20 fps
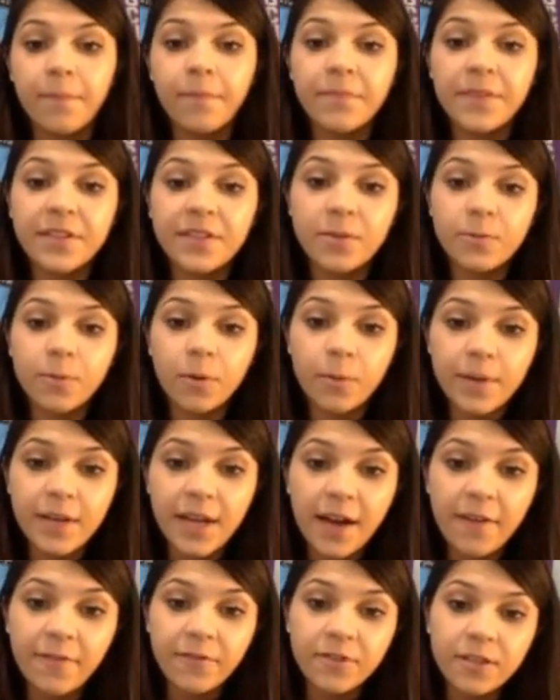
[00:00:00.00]
This is where we
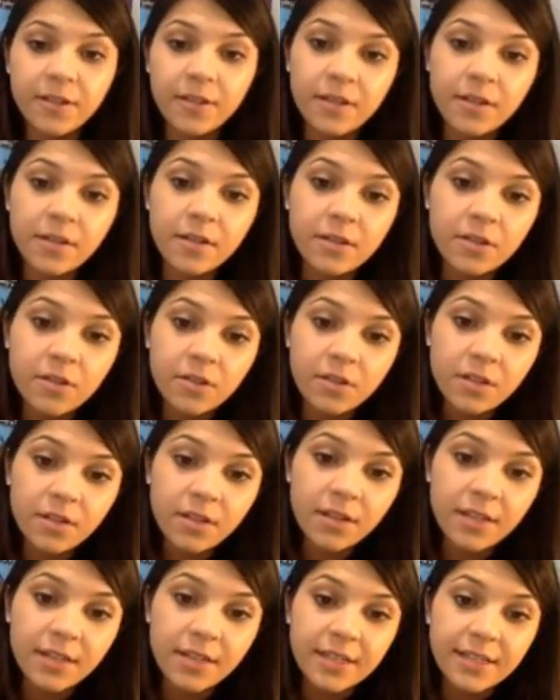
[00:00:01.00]
have to
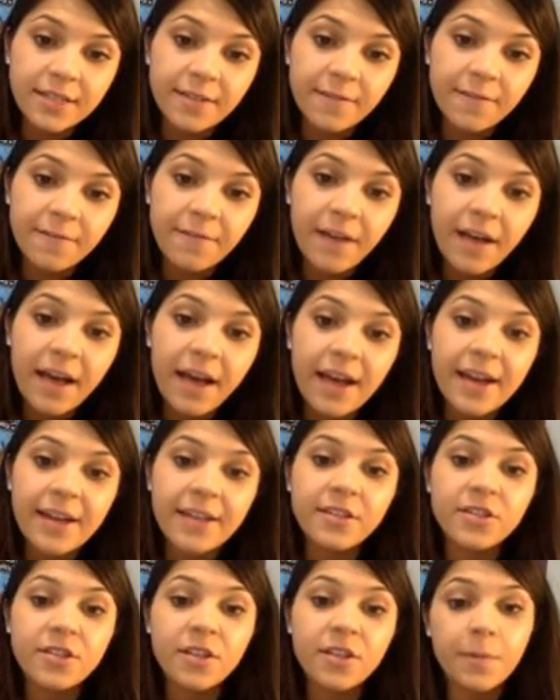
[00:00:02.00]

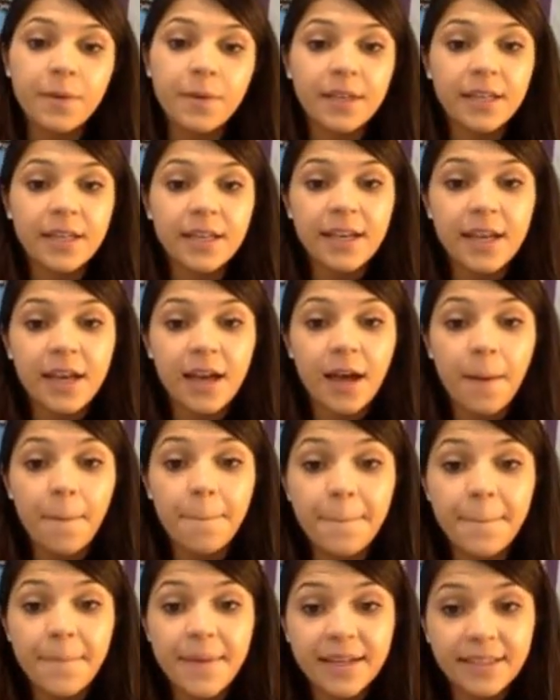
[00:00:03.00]
divide so that we can get a
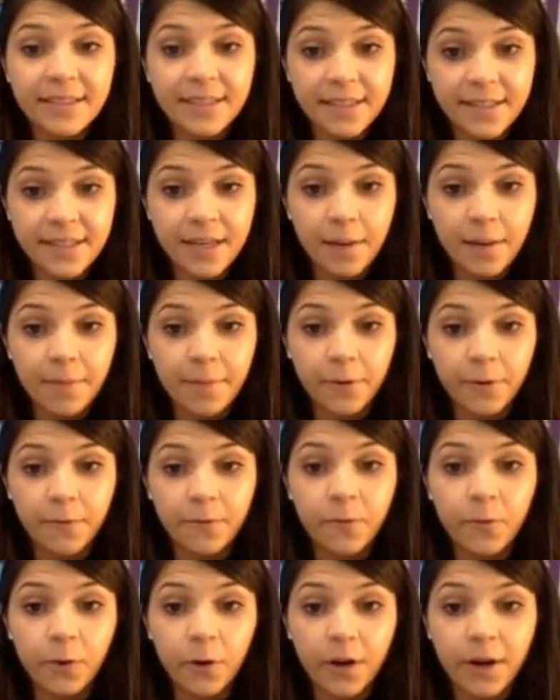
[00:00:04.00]
mixed number
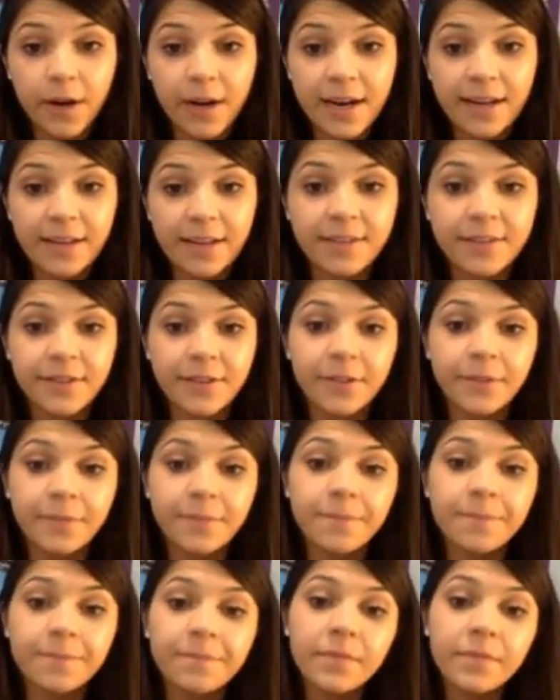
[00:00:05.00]
for our answer.